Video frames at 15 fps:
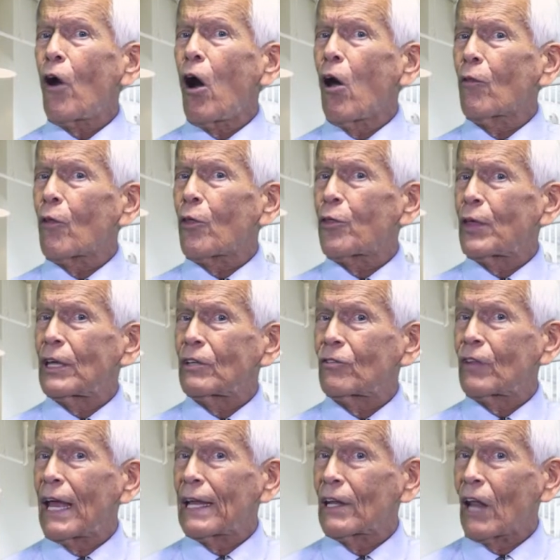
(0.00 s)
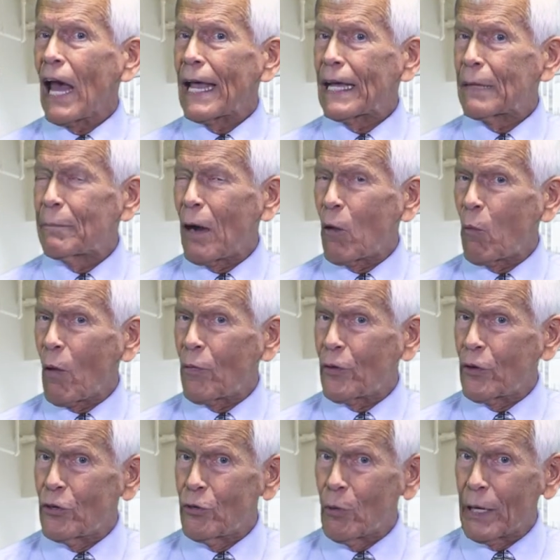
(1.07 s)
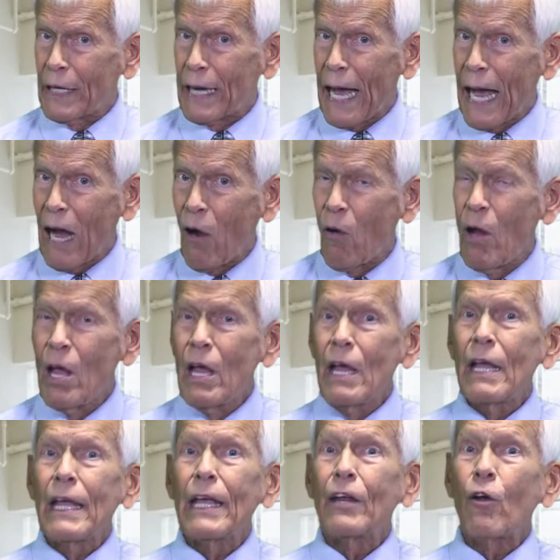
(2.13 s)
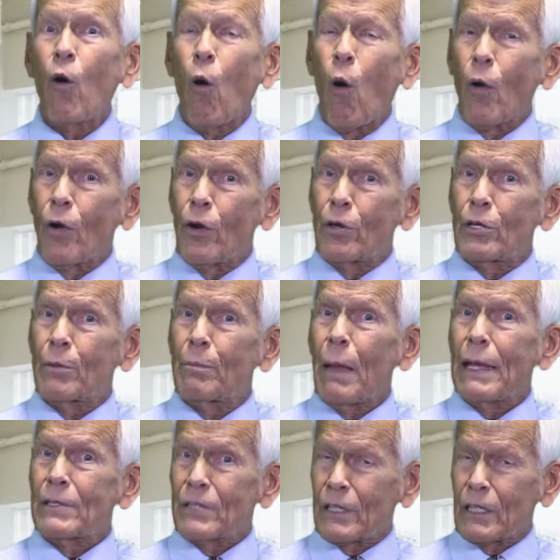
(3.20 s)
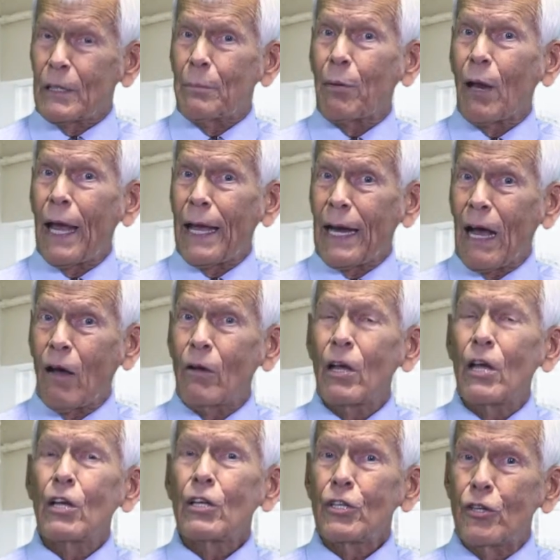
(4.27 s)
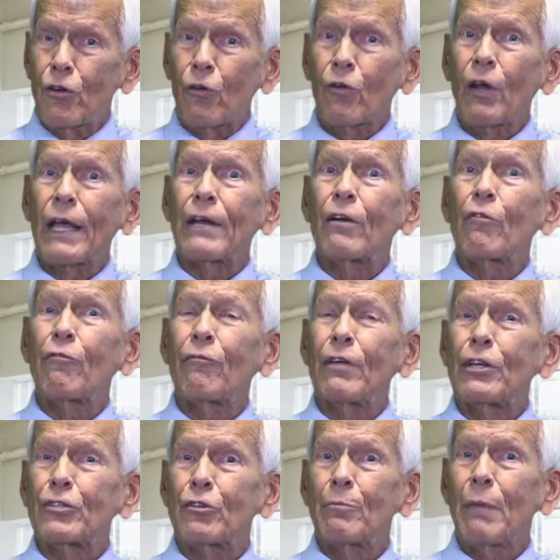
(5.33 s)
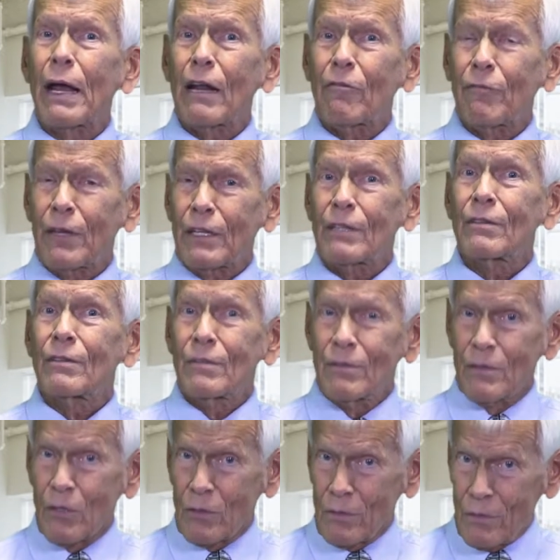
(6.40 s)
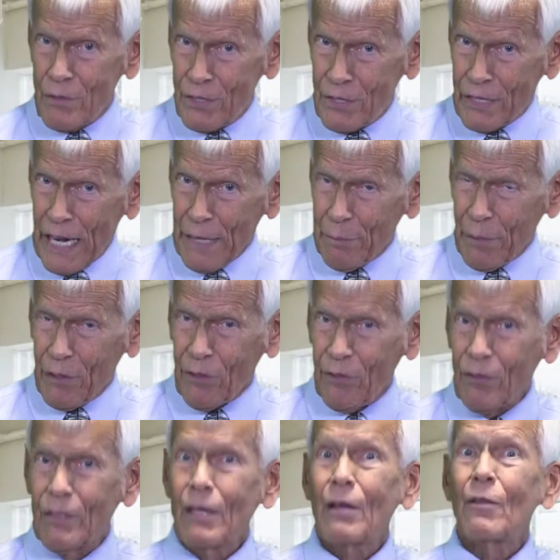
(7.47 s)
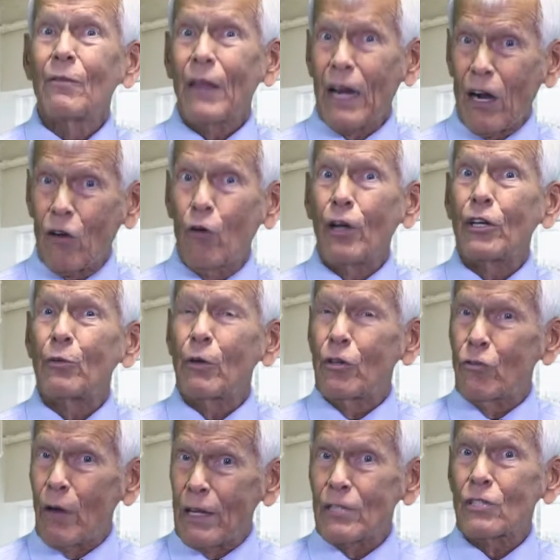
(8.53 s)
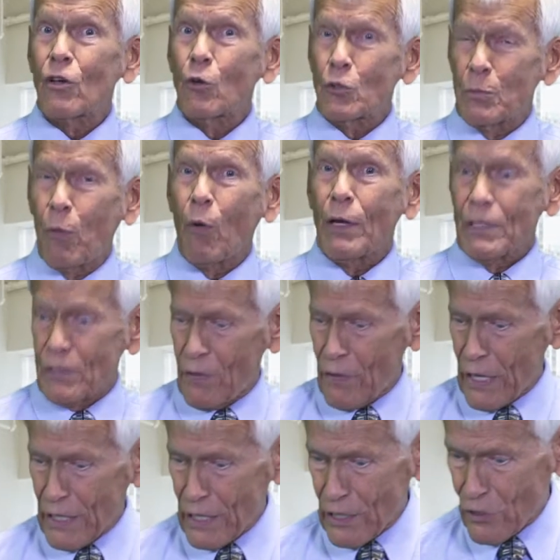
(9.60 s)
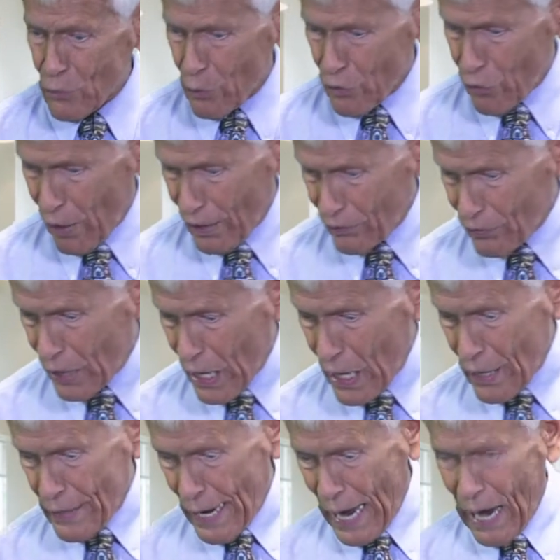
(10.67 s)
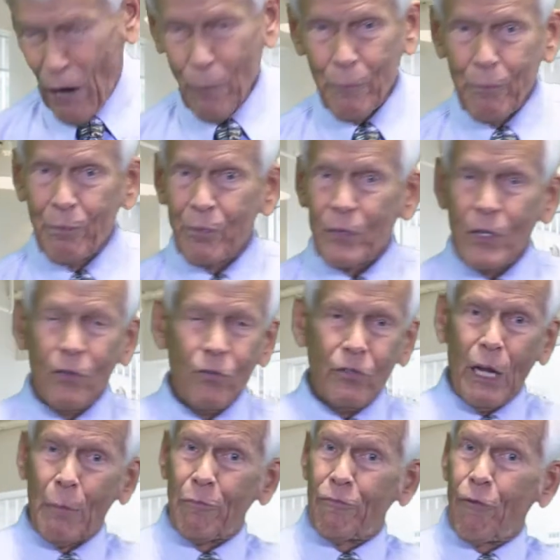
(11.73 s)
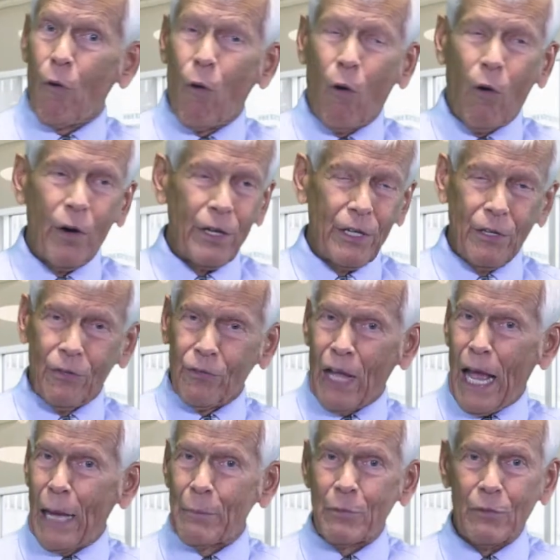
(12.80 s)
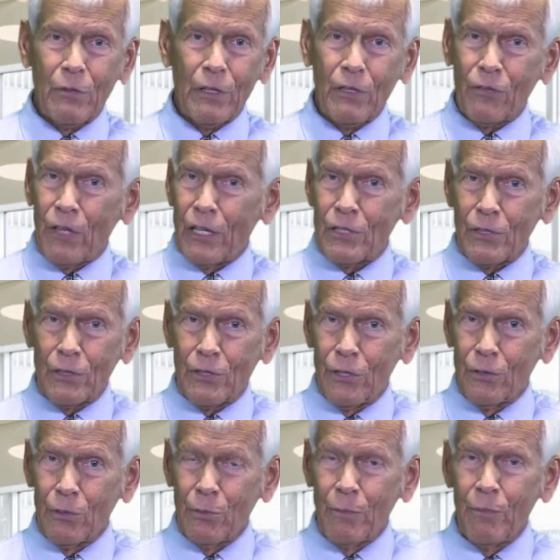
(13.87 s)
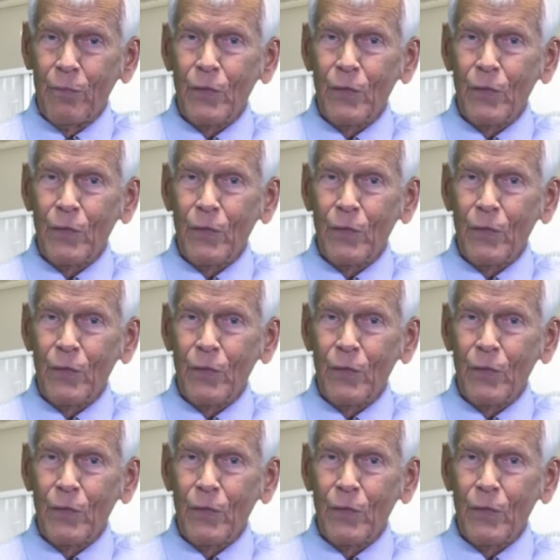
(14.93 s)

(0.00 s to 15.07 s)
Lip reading: all the things they like about what they're doing now in order to basically plan out your later feature benefit statements that are going to address those points that they need to address. Now, step 4 is absolutely essential too.